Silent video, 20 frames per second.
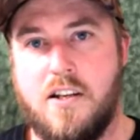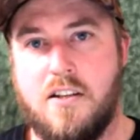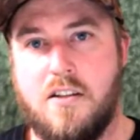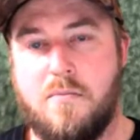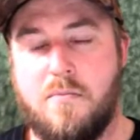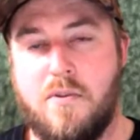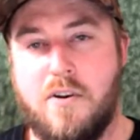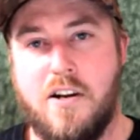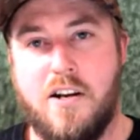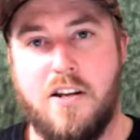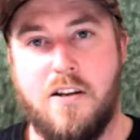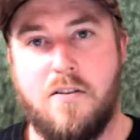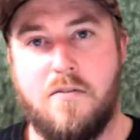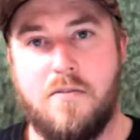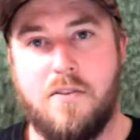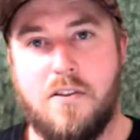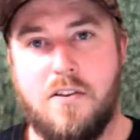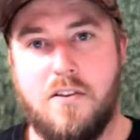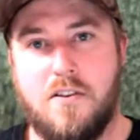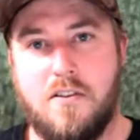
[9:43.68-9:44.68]
breeding of
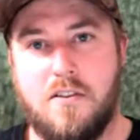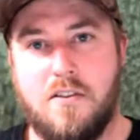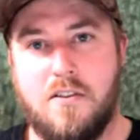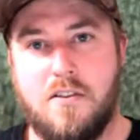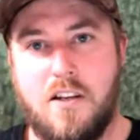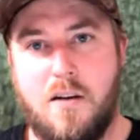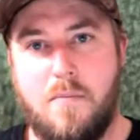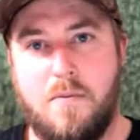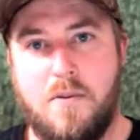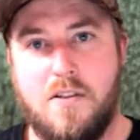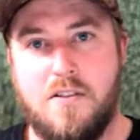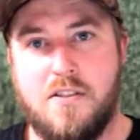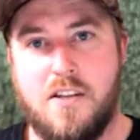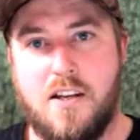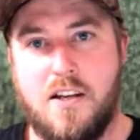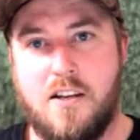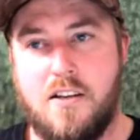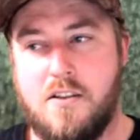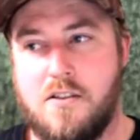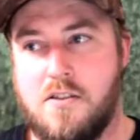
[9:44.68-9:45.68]
the guppies,
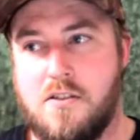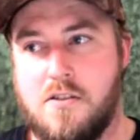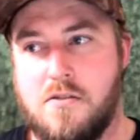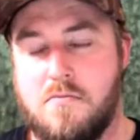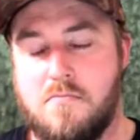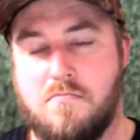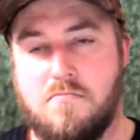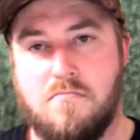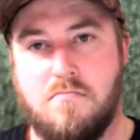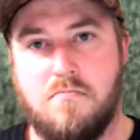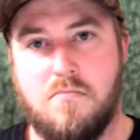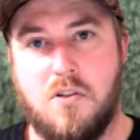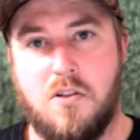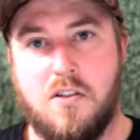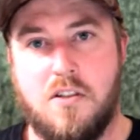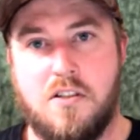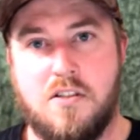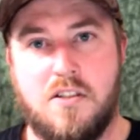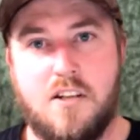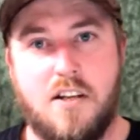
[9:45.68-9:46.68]
as
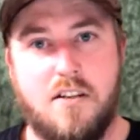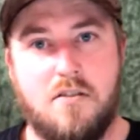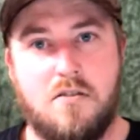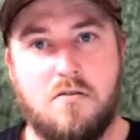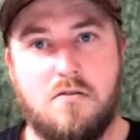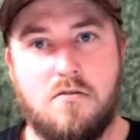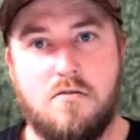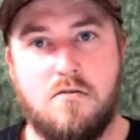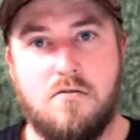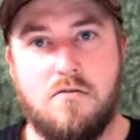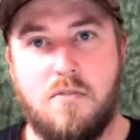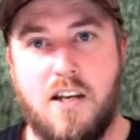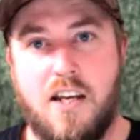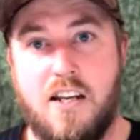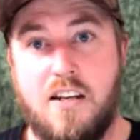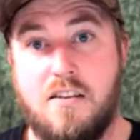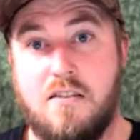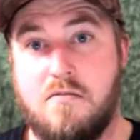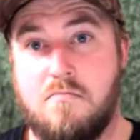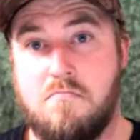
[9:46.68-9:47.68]
mollies tend to
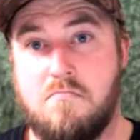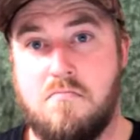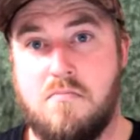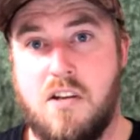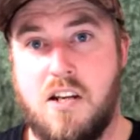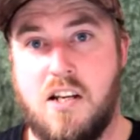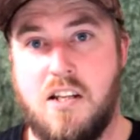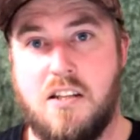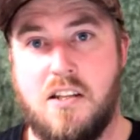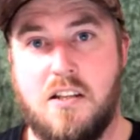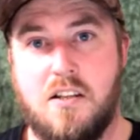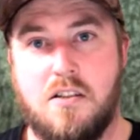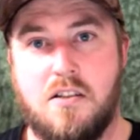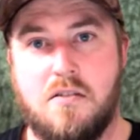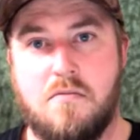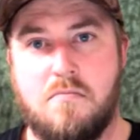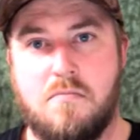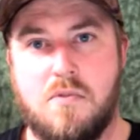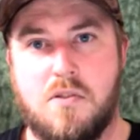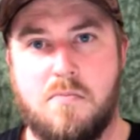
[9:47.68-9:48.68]
eat anything
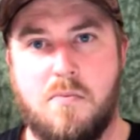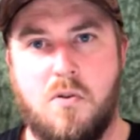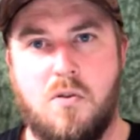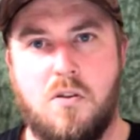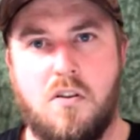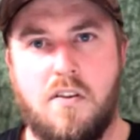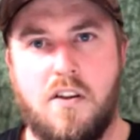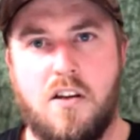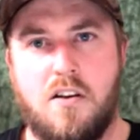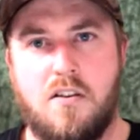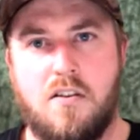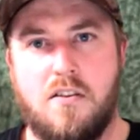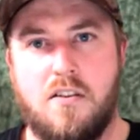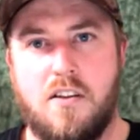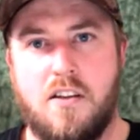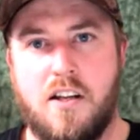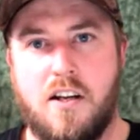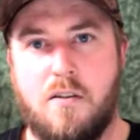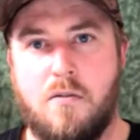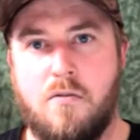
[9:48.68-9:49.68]
smaller than it
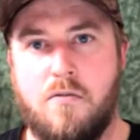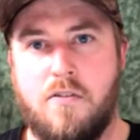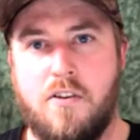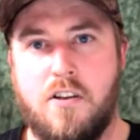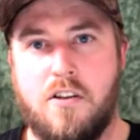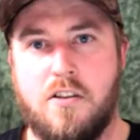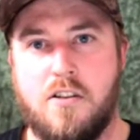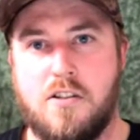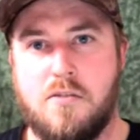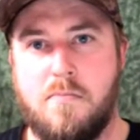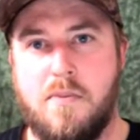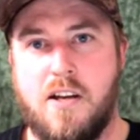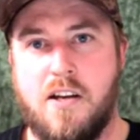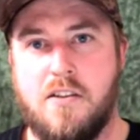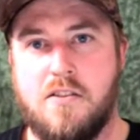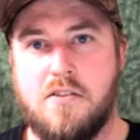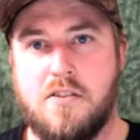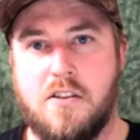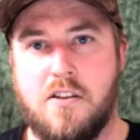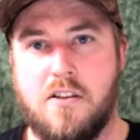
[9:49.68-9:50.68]
that will fit in its mouth.
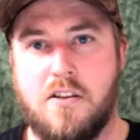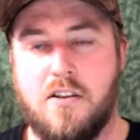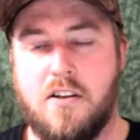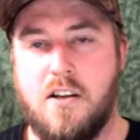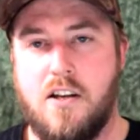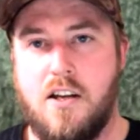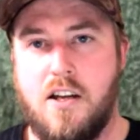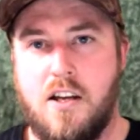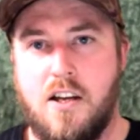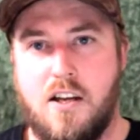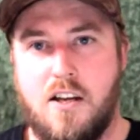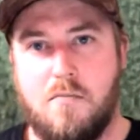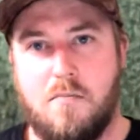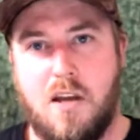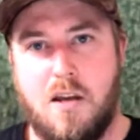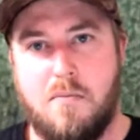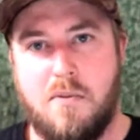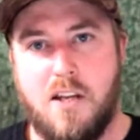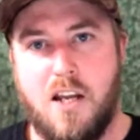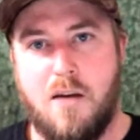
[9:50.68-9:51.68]
So
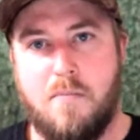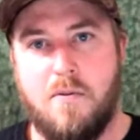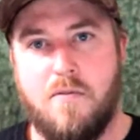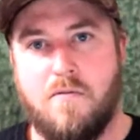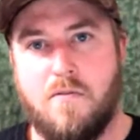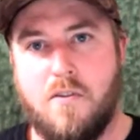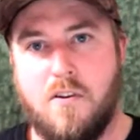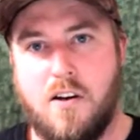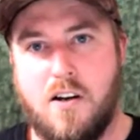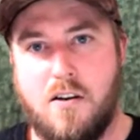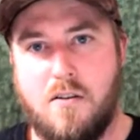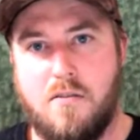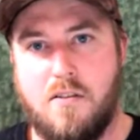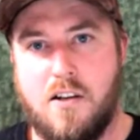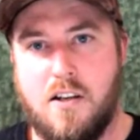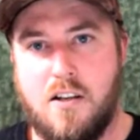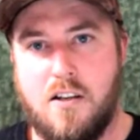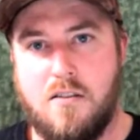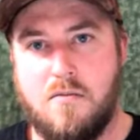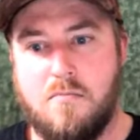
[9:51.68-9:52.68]
baby guppy fry
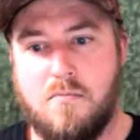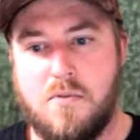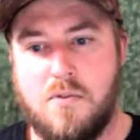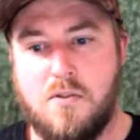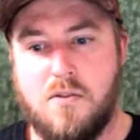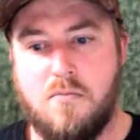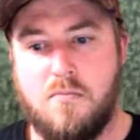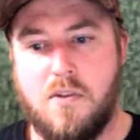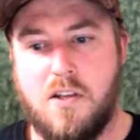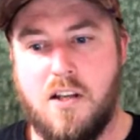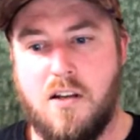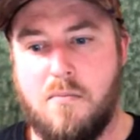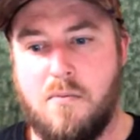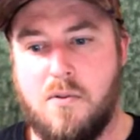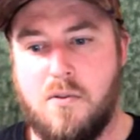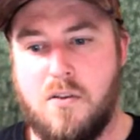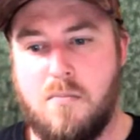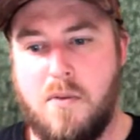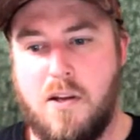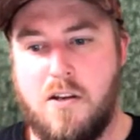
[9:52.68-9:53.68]
soon become
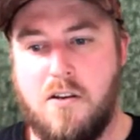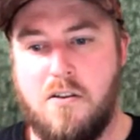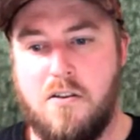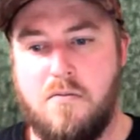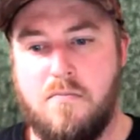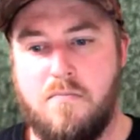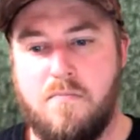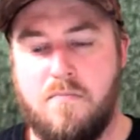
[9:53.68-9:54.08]
on the menu,